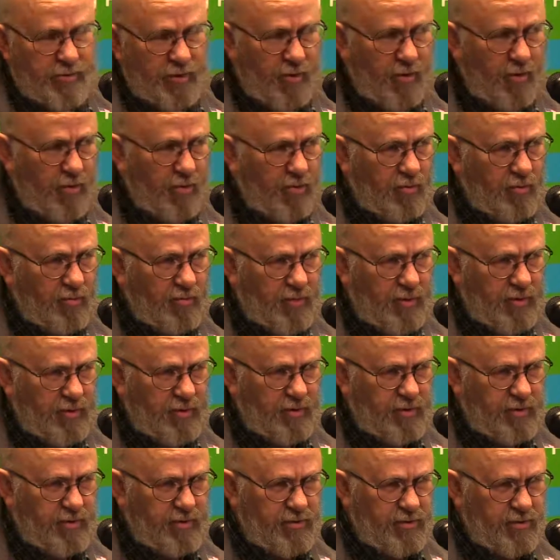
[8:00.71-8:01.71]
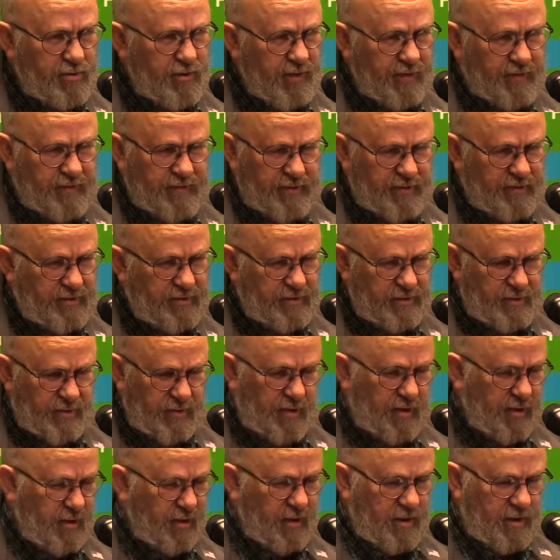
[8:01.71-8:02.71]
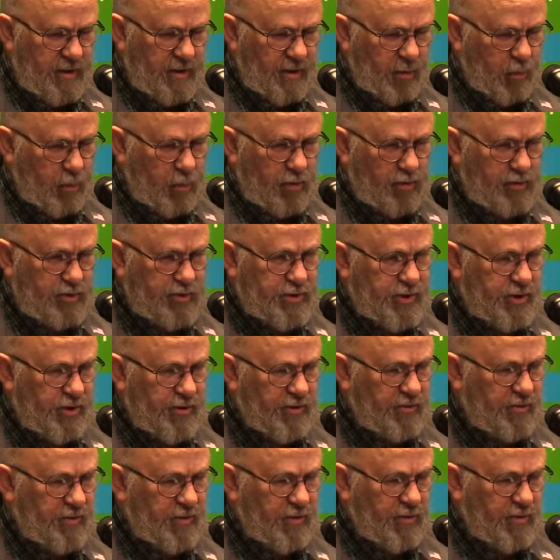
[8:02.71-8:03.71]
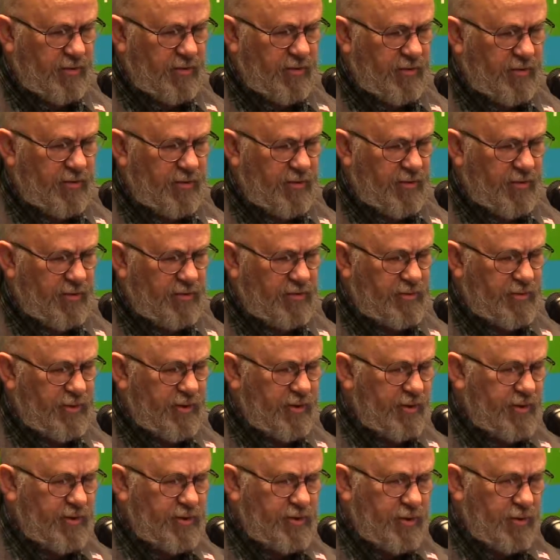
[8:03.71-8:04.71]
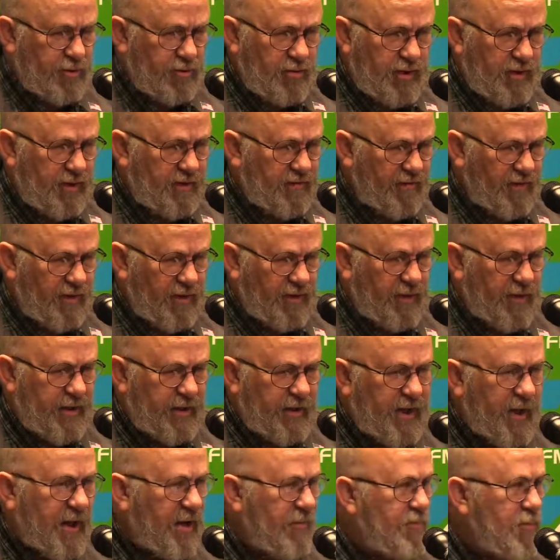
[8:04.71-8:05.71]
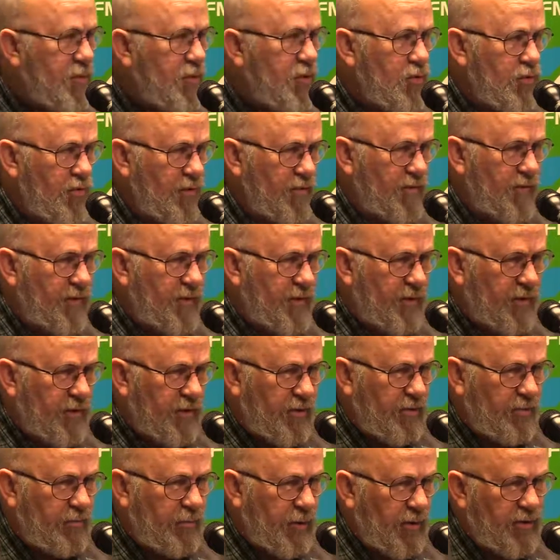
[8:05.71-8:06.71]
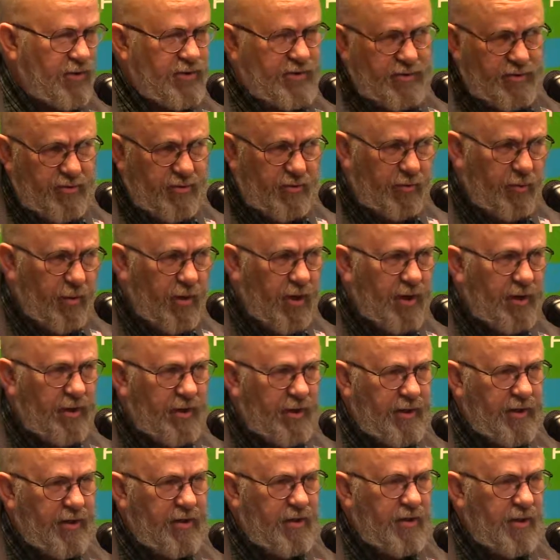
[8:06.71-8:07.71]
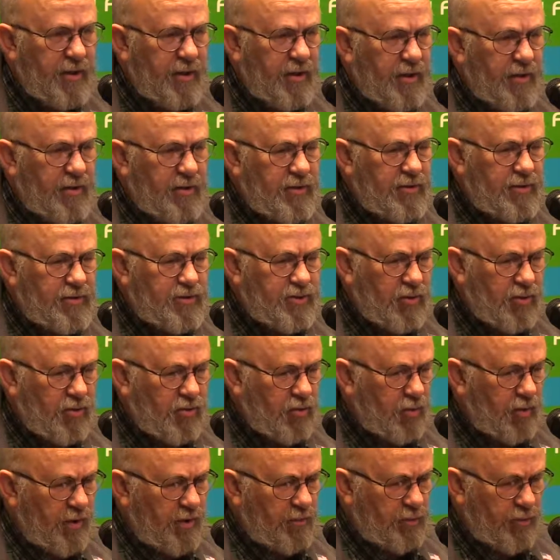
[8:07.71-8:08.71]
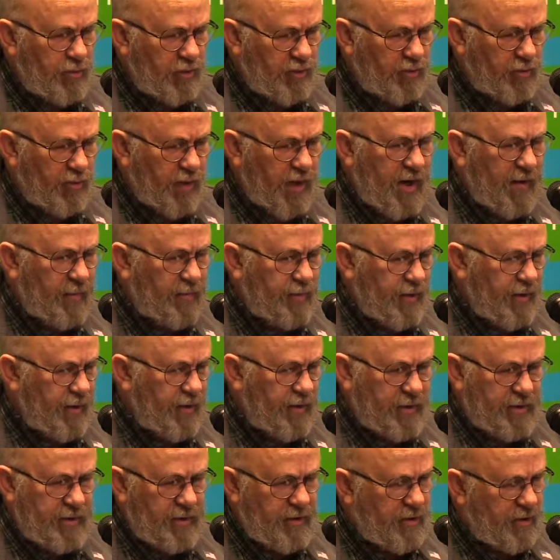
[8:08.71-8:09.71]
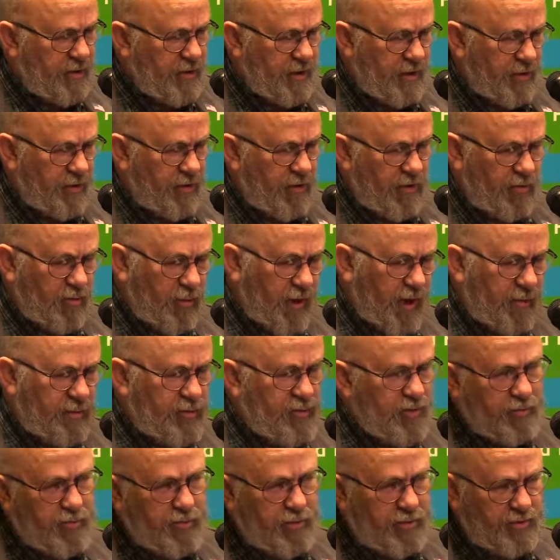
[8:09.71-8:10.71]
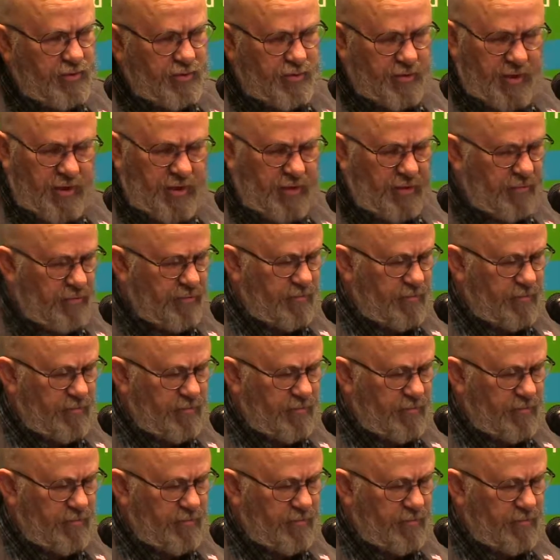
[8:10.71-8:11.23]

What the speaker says: the home. You have to a wheelchair. They're a total invalid. They can't move. They're parts of their body. So we put a ramp in, and our ramps are built